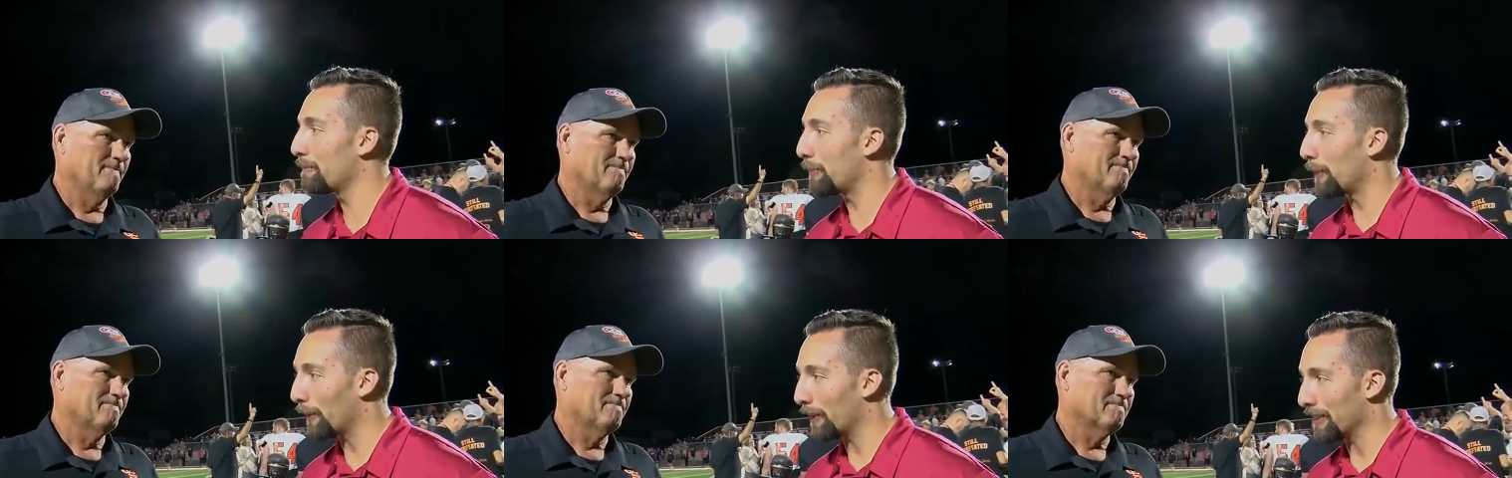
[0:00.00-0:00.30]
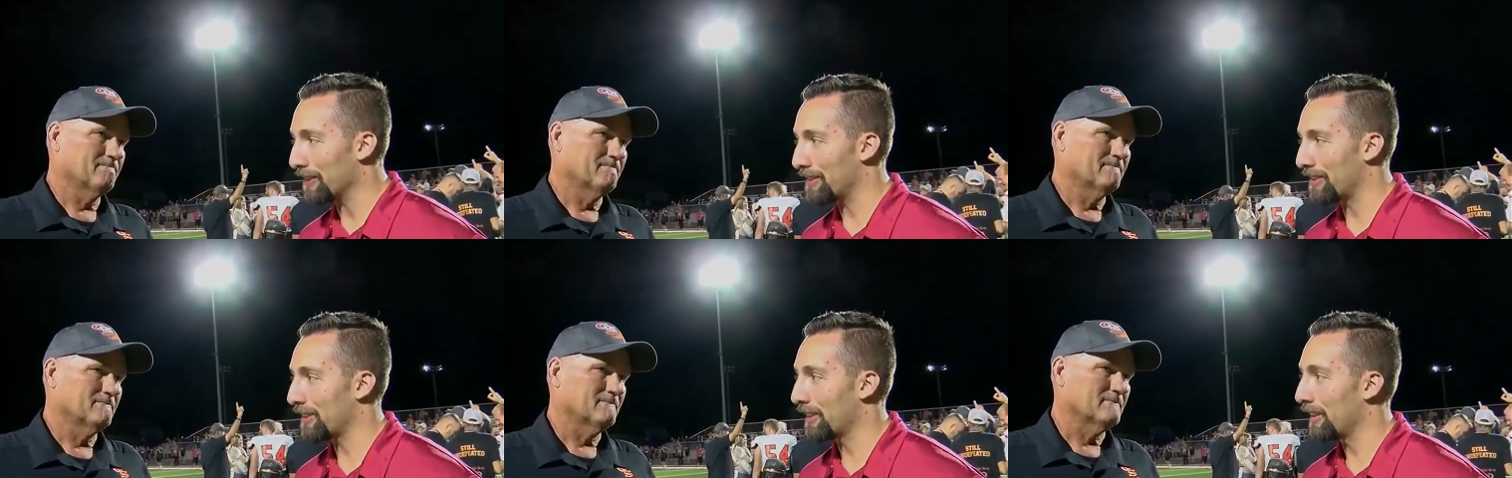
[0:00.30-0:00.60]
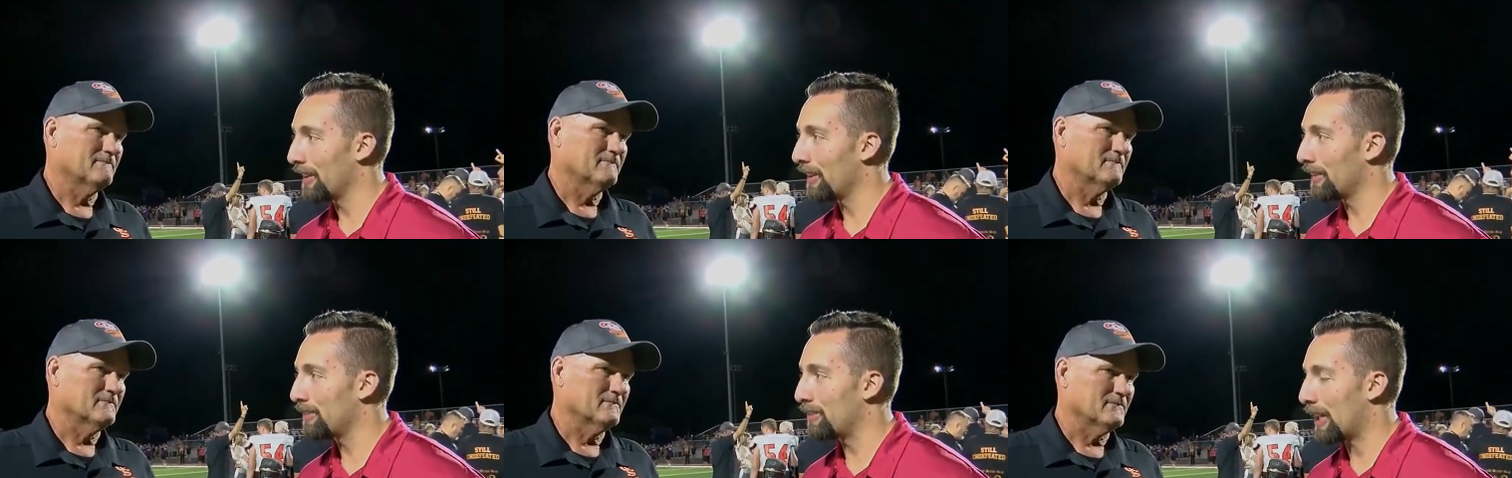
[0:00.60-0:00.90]

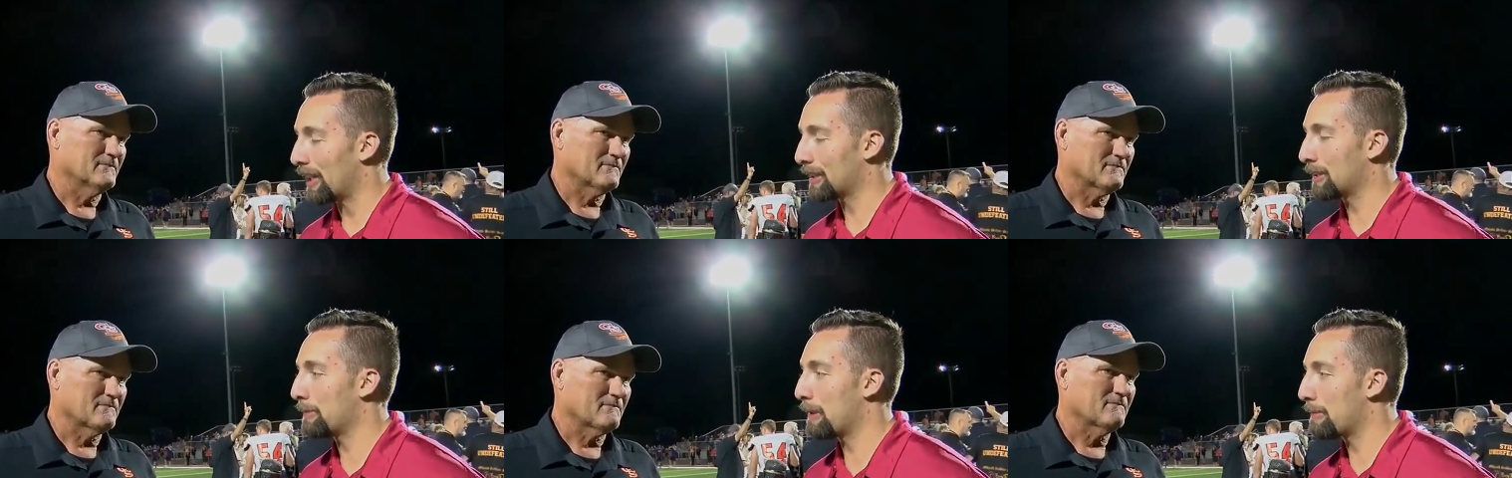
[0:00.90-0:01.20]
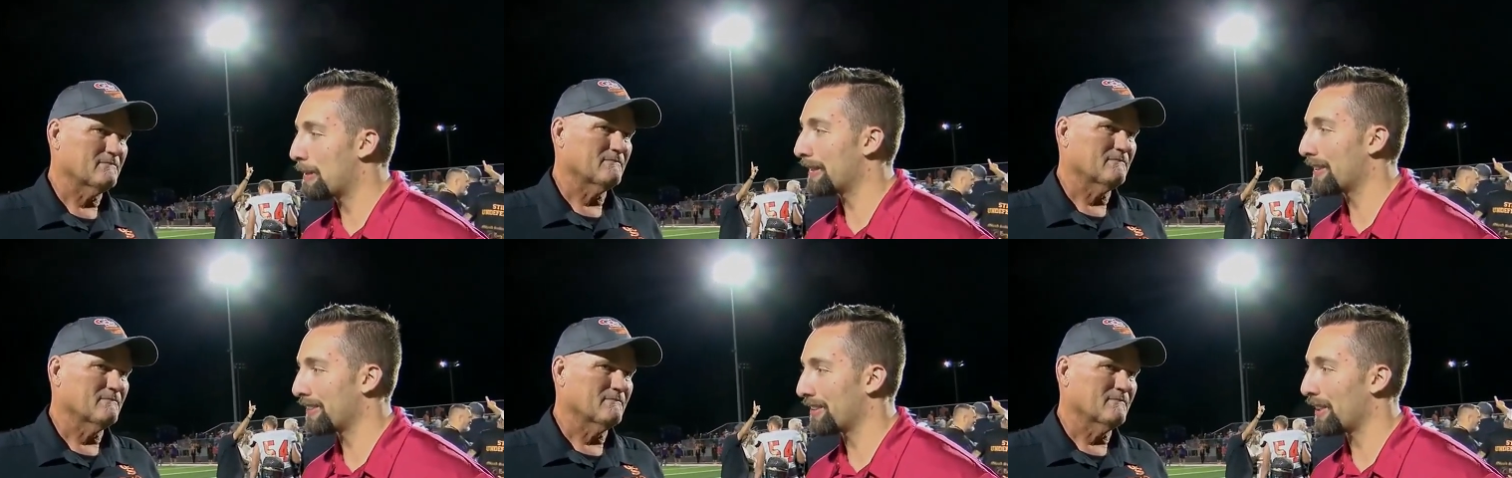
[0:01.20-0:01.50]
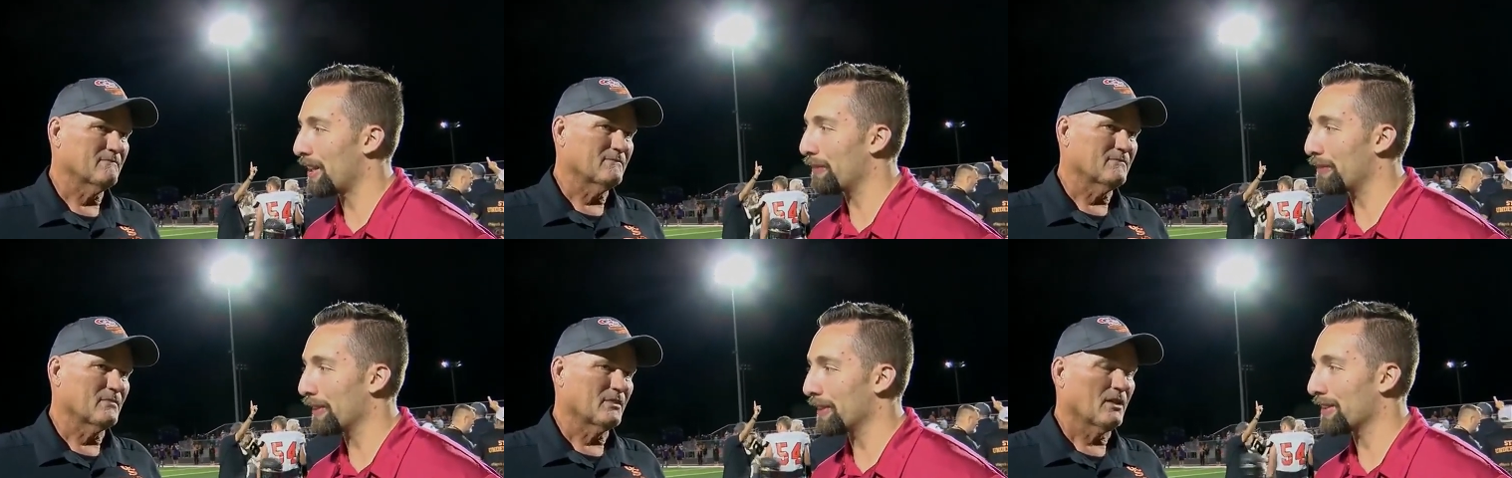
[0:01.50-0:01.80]
Speaker 1: points. Talk to me about
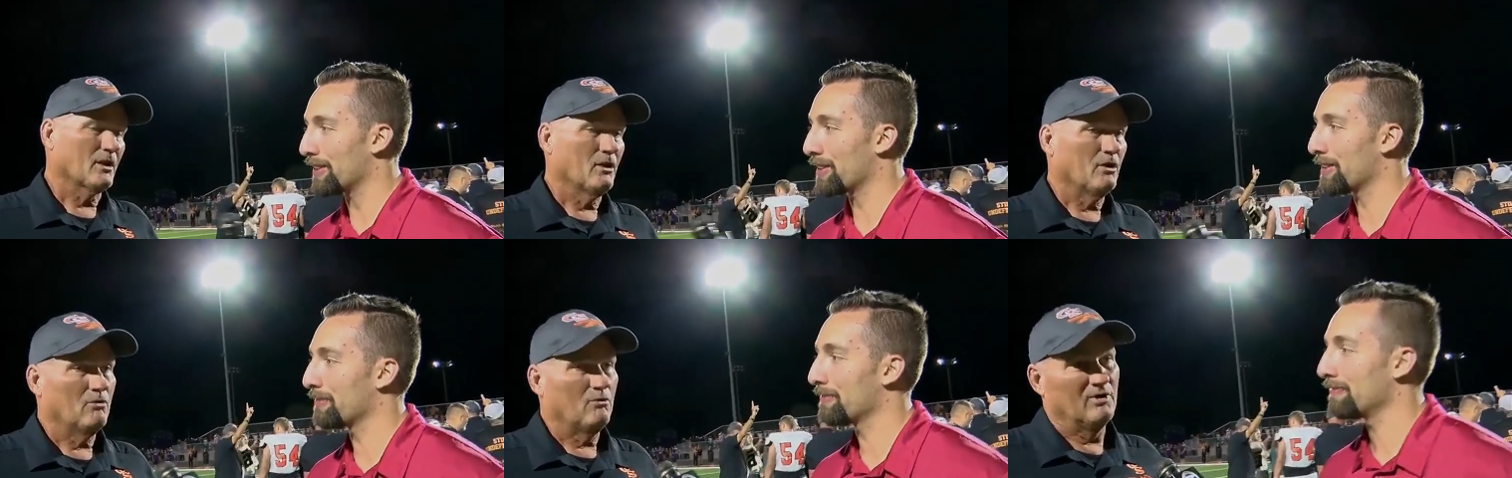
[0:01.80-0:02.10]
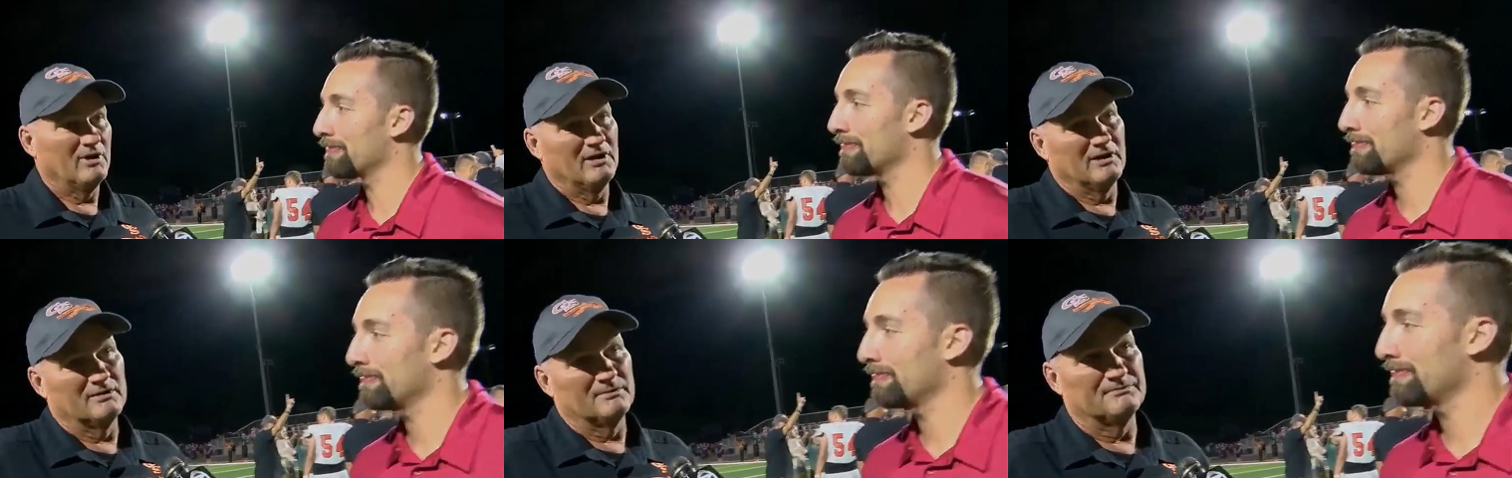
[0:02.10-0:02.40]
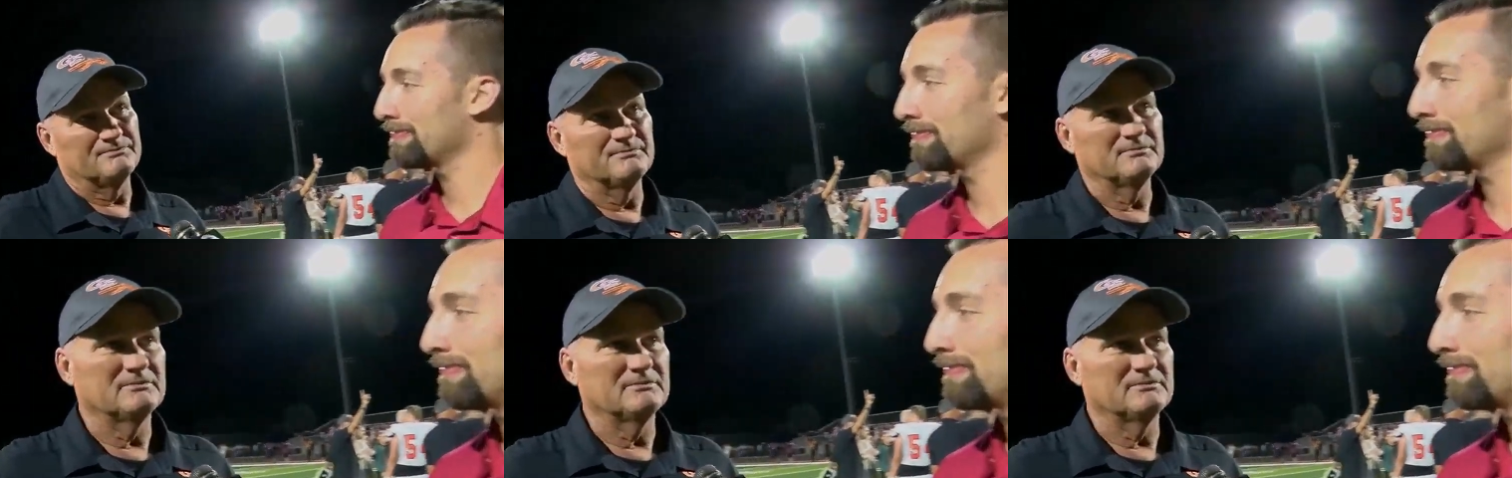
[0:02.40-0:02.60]
this offense. Well,